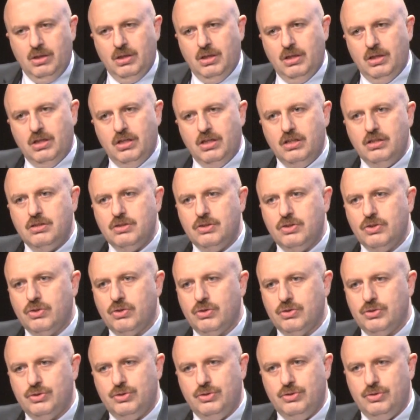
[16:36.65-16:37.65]
into the
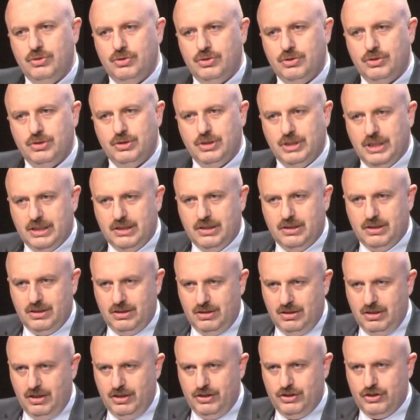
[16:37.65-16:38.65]
constitution that
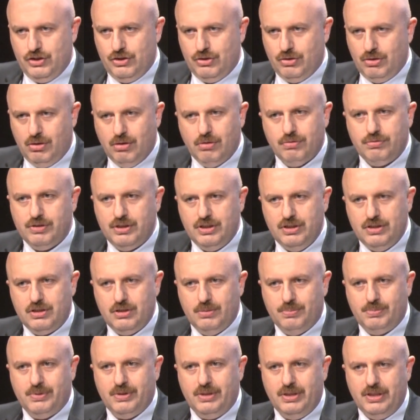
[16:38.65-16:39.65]
the religion of
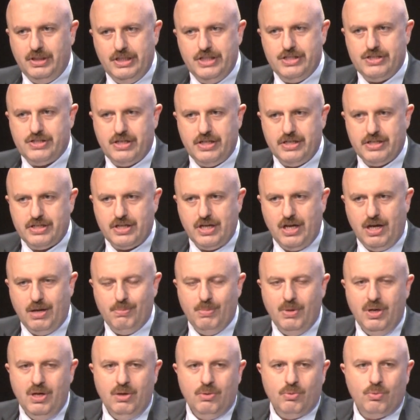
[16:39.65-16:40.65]
Egypt is Islam.